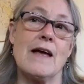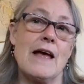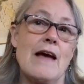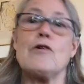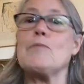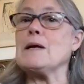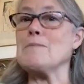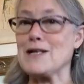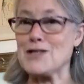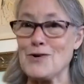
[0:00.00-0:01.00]
Everybody
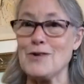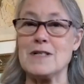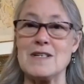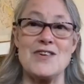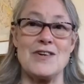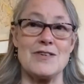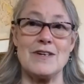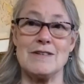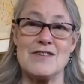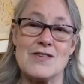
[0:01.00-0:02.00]
makes their own
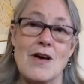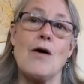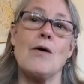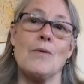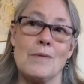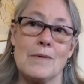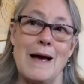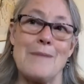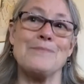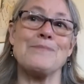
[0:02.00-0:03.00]
decision. So
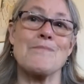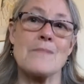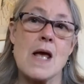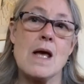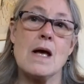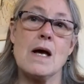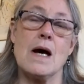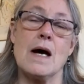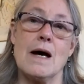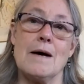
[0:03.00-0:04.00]
yeah,
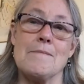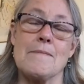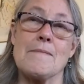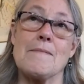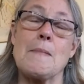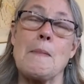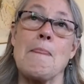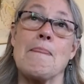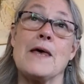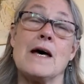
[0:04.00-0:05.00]

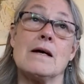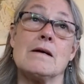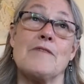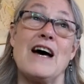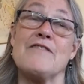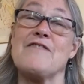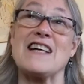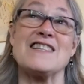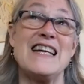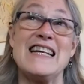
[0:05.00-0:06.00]
the
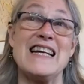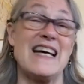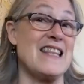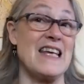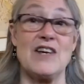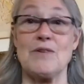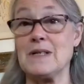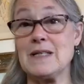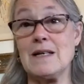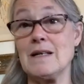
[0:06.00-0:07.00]
unvaccinated, I think you're
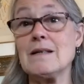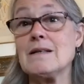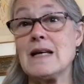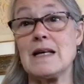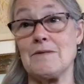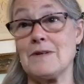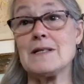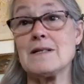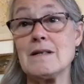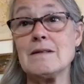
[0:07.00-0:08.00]
really taking a
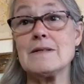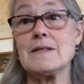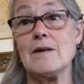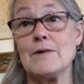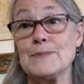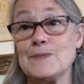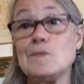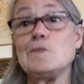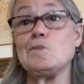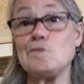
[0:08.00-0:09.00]
risk. So
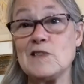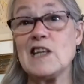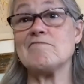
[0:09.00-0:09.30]
yeah.